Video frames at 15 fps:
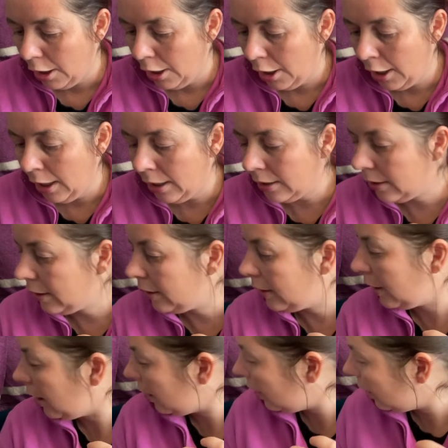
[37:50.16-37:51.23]

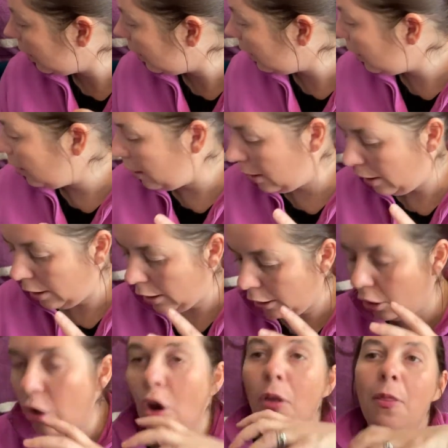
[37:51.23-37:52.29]
It's
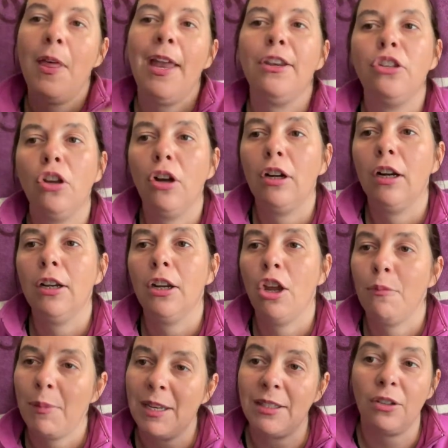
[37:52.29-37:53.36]
got that chocolate note,
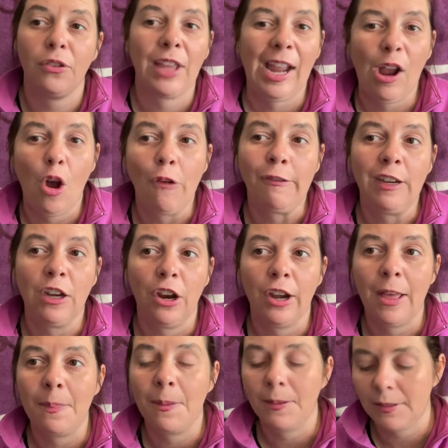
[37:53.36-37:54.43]
but it's got that coffee note
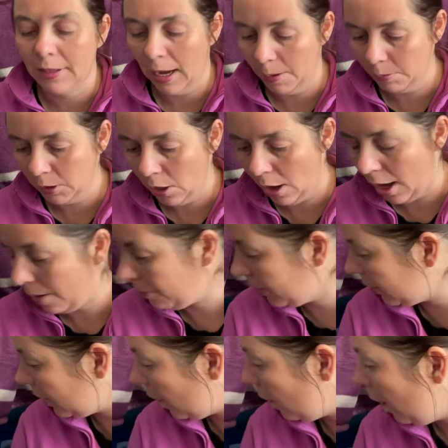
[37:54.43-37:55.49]
at the same time.
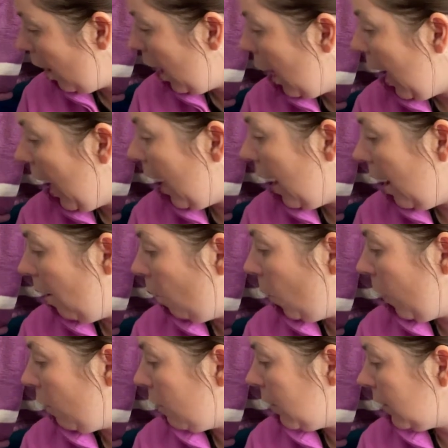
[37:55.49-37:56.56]
So
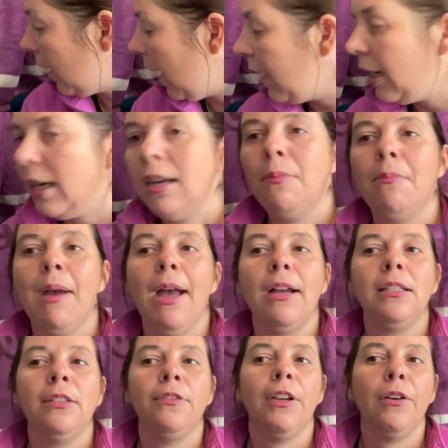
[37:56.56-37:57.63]
whereas Hugging a
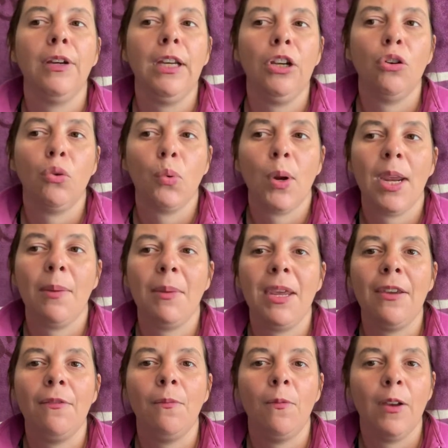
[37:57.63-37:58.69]
Mug's very
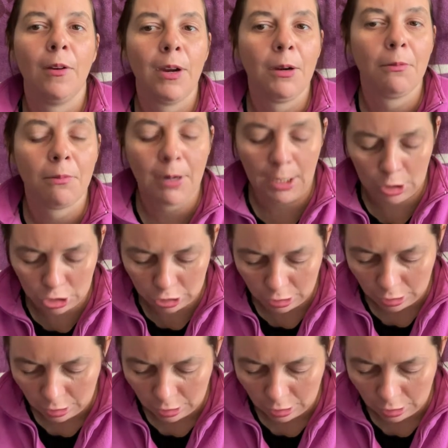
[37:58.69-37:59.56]
creamy, very rich,